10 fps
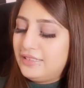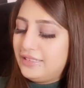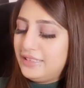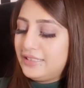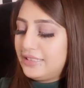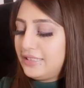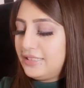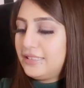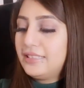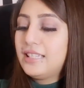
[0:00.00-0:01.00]
this
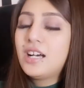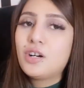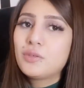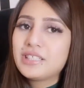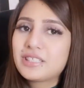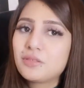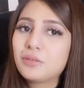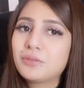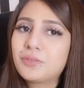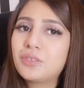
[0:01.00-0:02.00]
is how it's
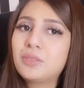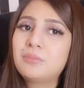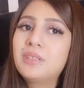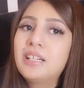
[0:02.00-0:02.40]
look from